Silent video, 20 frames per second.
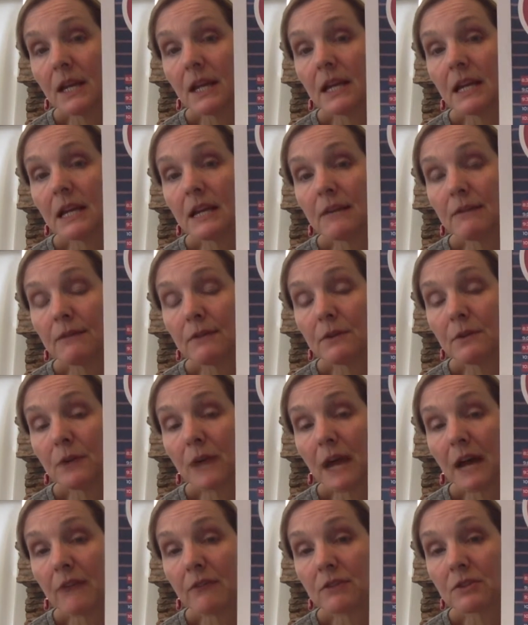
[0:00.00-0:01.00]
If you
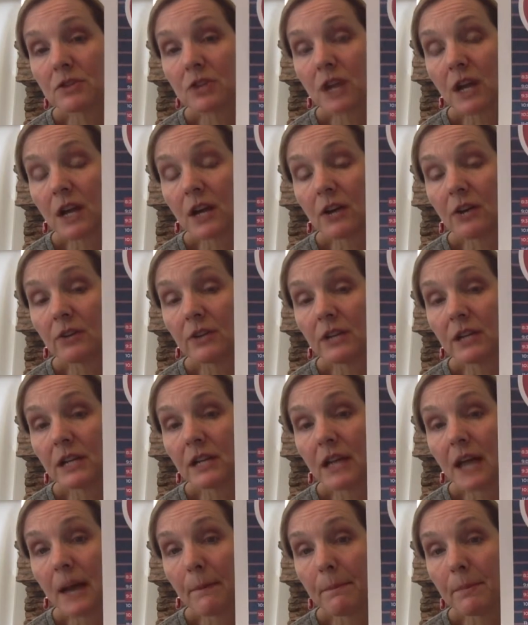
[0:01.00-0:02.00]
have a child in
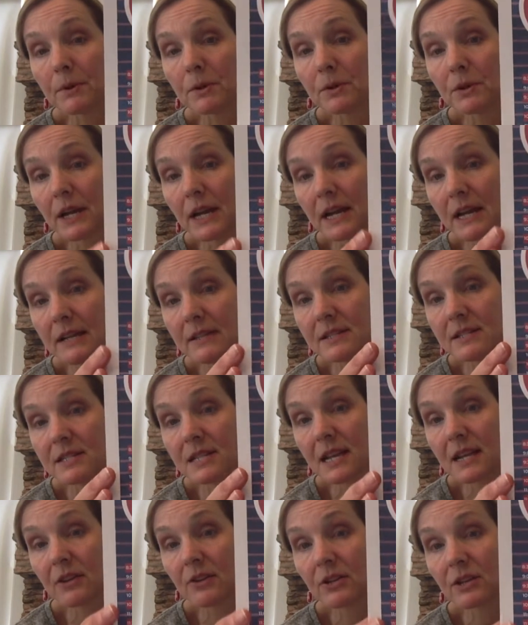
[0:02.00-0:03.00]
upper grades,
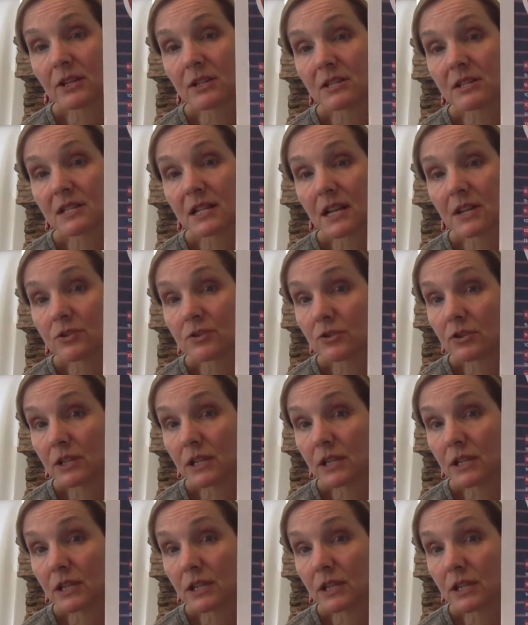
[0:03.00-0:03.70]
take a look at the schedule.